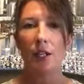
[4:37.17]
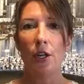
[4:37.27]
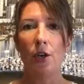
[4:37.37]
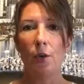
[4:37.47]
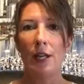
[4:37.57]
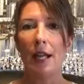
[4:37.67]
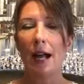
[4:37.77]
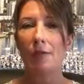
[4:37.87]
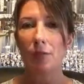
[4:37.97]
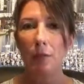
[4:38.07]
we
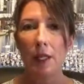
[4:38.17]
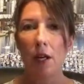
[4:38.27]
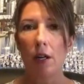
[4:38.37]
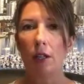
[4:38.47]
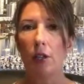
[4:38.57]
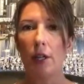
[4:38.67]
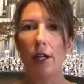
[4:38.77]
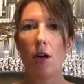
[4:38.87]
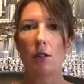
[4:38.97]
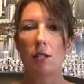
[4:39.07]
have to be on alert
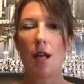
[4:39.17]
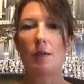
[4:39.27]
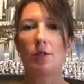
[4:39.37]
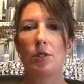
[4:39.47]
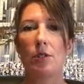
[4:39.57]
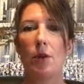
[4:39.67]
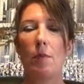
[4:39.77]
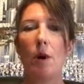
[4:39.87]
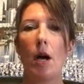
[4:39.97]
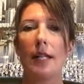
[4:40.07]
at all times. And so
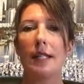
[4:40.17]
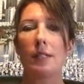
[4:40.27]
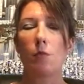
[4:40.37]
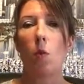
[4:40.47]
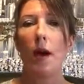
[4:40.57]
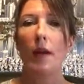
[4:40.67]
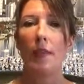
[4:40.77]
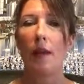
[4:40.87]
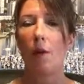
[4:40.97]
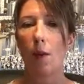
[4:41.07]
our body is
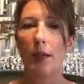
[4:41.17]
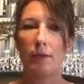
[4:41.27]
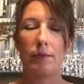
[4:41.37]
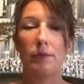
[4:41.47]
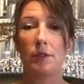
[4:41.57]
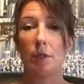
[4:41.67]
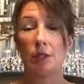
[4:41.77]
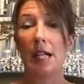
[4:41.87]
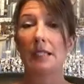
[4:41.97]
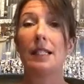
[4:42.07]
wired that way to
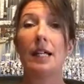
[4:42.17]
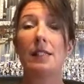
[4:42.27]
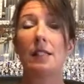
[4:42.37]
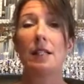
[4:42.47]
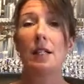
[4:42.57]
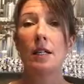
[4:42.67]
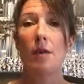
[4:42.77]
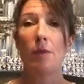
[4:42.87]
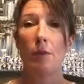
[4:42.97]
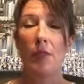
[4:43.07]
protect us
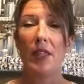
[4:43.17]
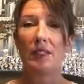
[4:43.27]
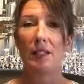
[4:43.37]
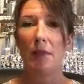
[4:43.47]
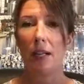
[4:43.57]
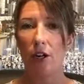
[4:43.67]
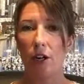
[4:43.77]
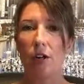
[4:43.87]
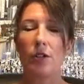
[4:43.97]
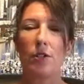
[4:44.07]
from things that might
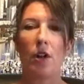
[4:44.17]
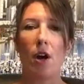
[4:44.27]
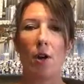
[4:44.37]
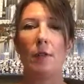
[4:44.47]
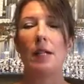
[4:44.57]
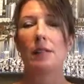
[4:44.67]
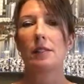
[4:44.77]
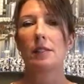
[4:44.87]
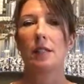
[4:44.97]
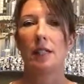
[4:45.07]
hurt, harm
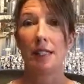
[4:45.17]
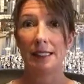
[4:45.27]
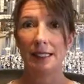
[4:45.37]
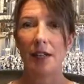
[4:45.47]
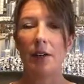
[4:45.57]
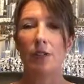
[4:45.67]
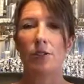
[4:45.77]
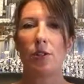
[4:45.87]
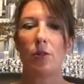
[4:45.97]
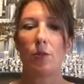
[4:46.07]
us, etc.
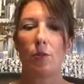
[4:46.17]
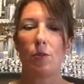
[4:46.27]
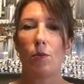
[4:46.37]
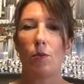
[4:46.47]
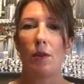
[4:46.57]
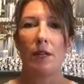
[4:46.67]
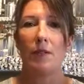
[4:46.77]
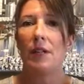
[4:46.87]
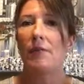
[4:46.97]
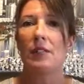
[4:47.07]
So
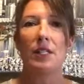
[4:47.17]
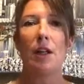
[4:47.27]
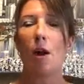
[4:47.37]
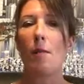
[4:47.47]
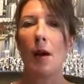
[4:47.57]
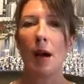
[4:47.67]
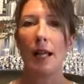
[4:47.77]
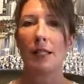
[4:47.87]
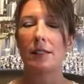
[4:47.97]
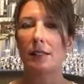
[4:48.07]
even if it's in our
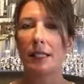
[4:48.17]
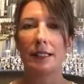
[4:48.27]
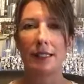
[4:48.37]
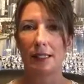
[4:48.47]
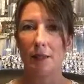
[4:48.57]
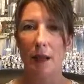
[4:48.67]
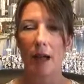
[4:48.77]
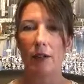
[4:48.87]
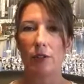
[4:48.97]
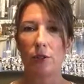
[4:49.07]
minds, it doesn't
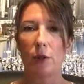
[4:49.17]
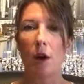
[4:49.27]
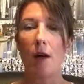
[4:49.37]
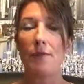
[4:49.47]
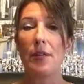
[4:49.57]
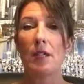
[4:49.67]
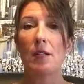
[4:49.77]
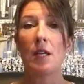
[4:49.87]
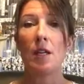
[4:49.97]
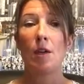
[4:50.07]
matter. So we're
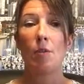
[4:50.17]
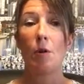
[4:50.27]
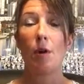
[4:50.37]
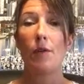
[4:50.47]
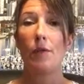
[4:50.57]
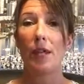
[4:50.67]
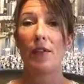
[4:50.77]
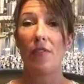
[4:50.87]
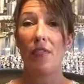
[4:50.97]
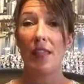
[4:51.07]
often more
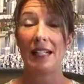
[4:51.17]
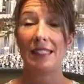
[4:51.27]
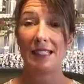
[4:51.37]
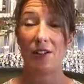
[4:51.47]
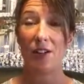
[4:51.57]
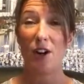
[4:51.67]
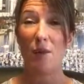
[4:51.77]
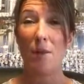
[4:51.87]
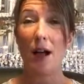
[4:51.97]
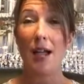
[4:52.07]
afraid of the things that are in
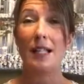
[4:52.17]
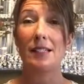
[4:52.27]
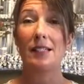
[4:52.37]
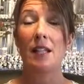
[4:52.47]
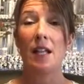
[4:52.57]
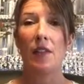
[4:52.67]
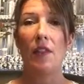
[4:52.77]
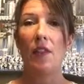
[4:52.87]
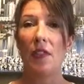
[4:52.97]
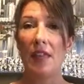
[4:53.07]
our minds
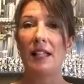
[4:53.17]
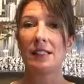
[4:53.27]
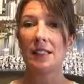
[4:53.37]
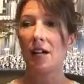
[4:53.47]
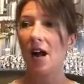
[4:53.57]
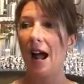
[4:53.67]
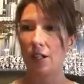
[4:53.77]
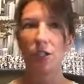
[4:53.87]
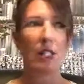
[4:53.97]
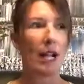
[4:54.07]
than the things that are
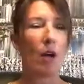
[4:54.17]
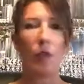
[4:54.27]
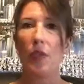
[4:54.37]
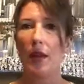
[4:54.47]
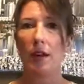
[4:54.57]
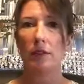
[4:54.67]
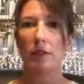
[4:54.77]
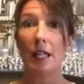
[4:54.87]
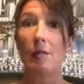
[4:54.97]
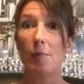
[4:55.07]
actually out there,
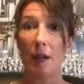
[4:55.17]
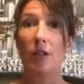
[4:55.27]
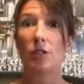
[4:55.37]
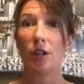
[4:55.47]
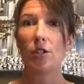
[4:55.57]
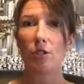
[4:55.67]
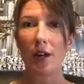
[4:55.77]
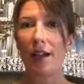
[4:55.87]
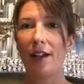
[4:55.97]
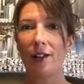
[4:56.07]
like bears on a
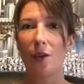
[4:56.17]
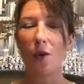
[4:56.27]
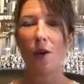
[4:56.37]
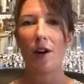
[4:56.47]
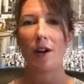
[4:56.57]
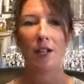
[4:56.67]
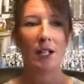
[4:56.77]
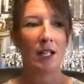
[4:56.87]
trail, or